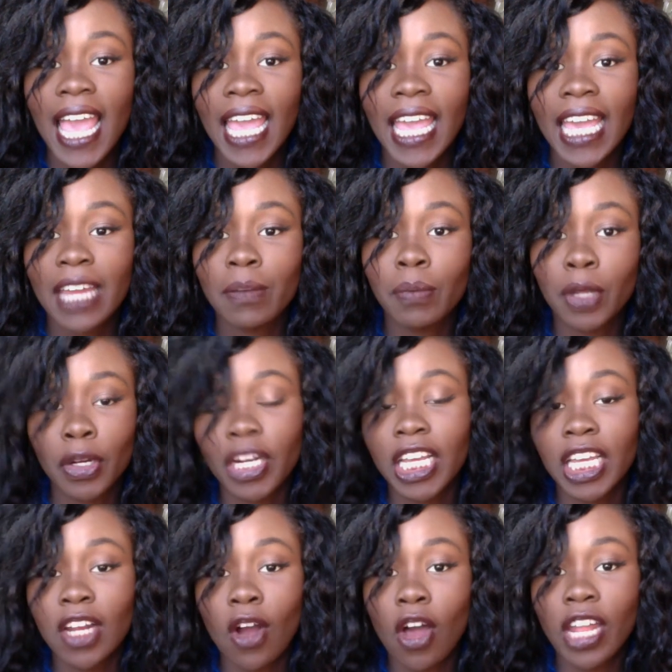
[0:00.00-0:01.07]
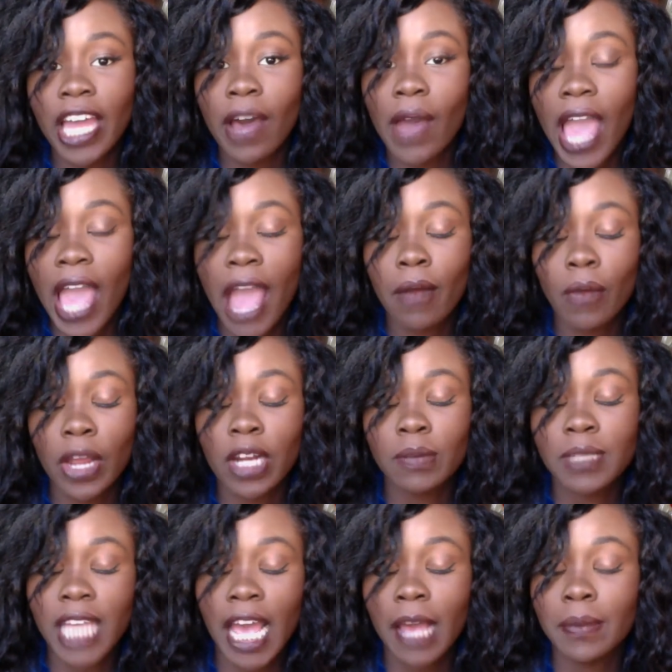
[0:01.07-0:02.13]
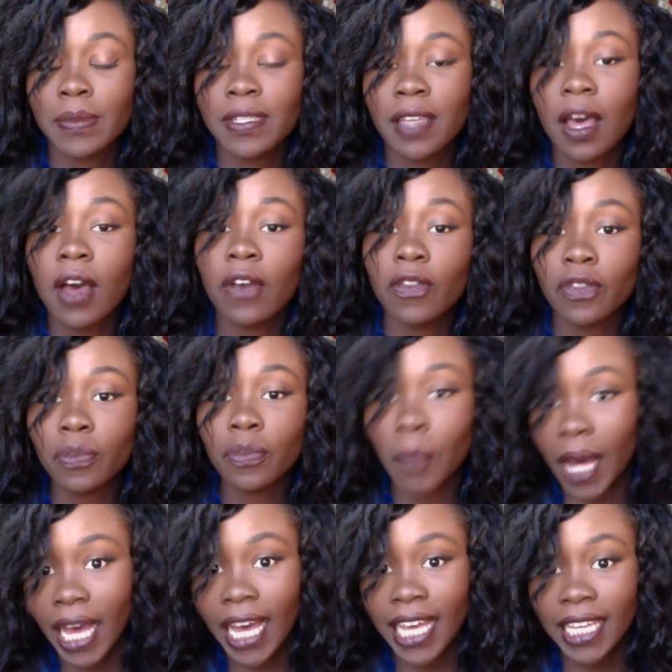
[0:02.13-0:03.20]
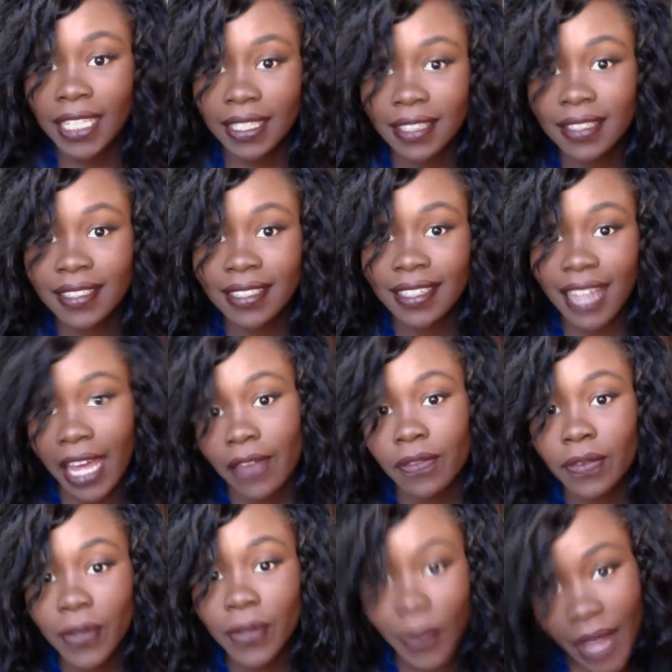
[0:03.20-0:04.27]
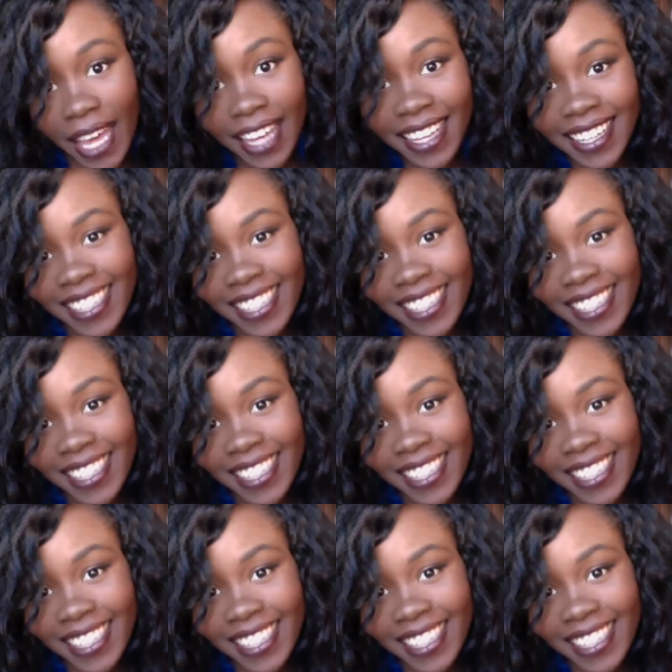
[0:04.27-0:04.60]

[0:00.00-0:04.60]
and blurting it all out at random times of my life. Okay?